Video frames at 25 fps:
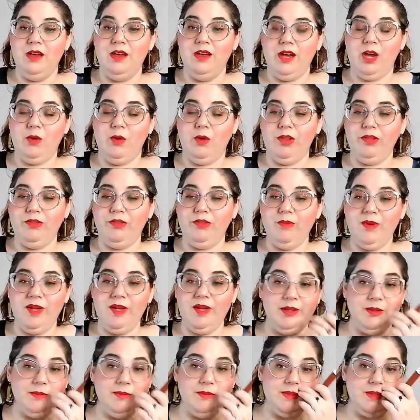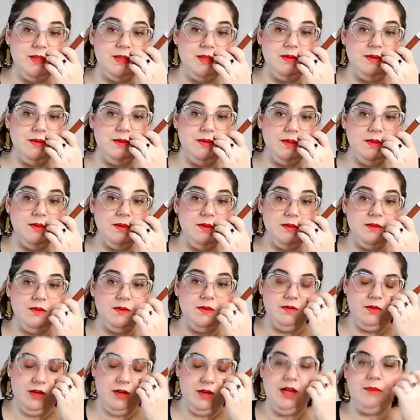I went through my lipstick
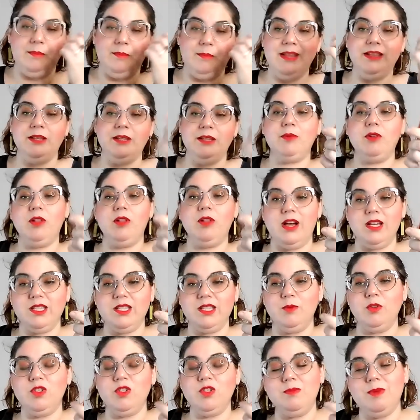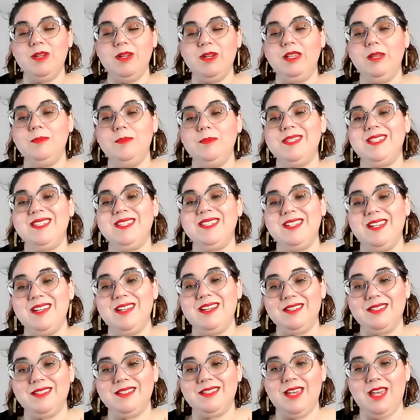I, my lip gloss. Most of my
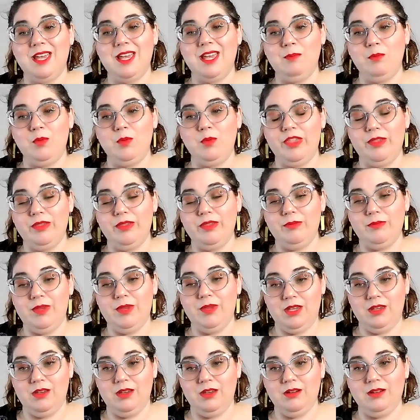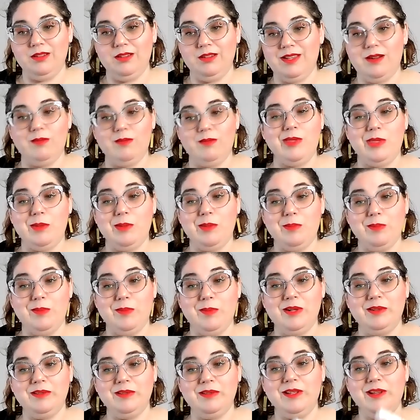lipsticks came with me here because I didn't want them to
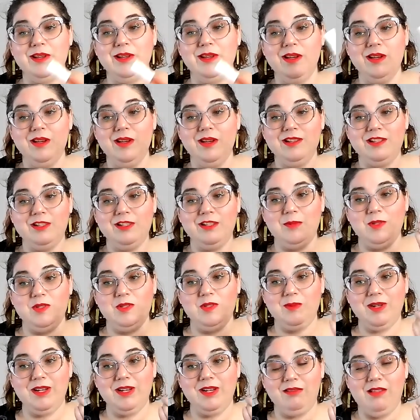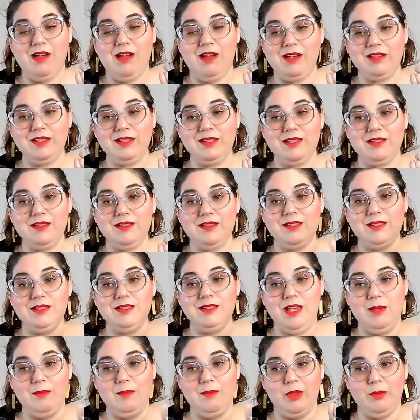melt. So most of my glosses
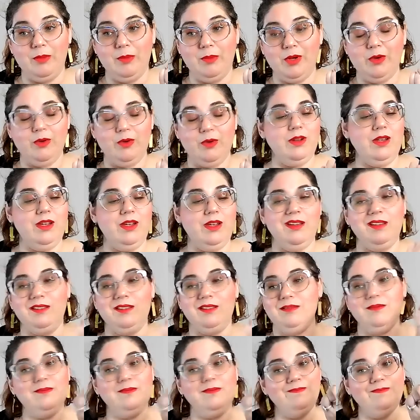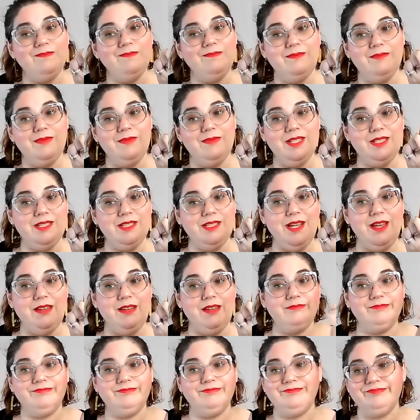came on the boat and it's dead.
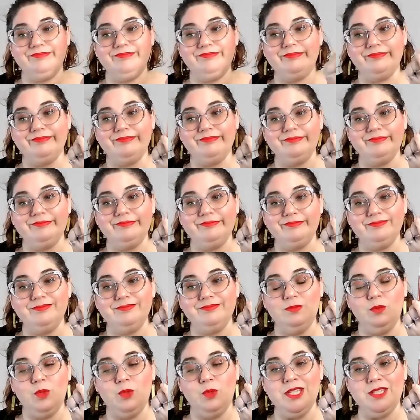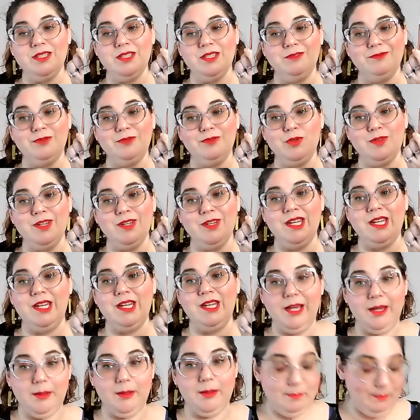Waste of two ninety
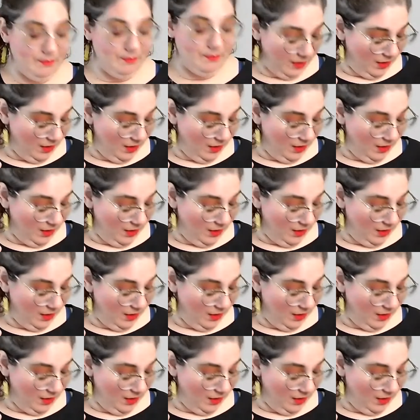nine.